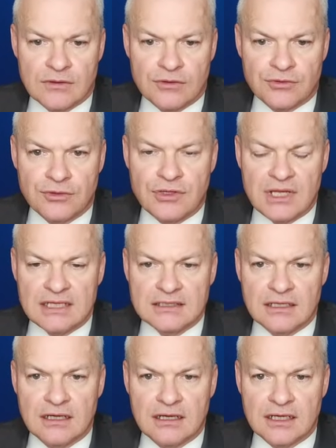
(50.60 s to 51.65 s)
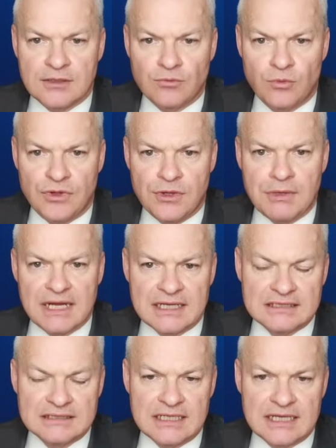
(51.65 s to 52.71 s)
through that I with the
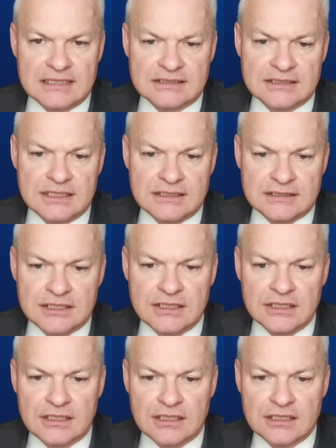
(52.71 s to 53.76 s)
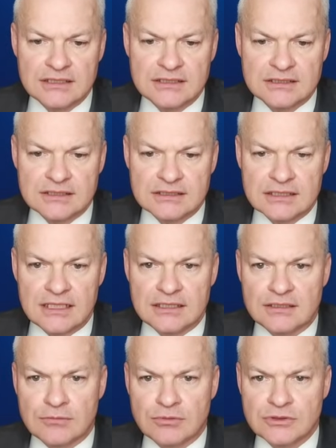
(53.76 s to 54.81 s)
blank as an S? It turn eyes, doesn't
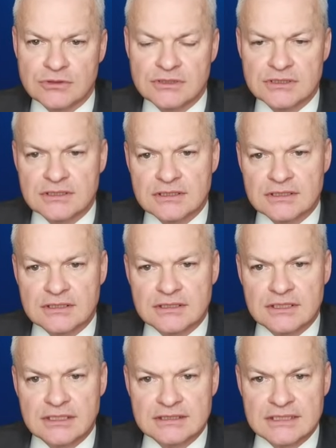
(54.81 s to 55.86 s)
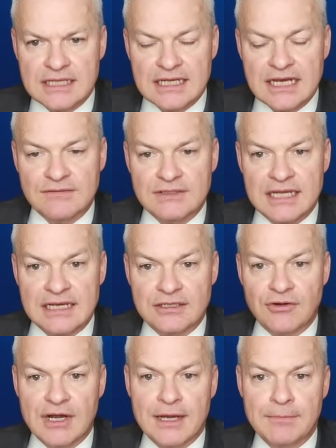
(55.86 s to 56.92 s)
get doubled. Does that have an
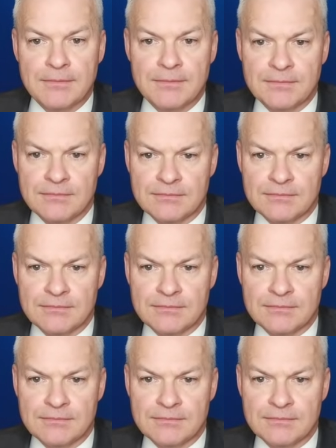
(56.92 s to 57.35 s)
anagram?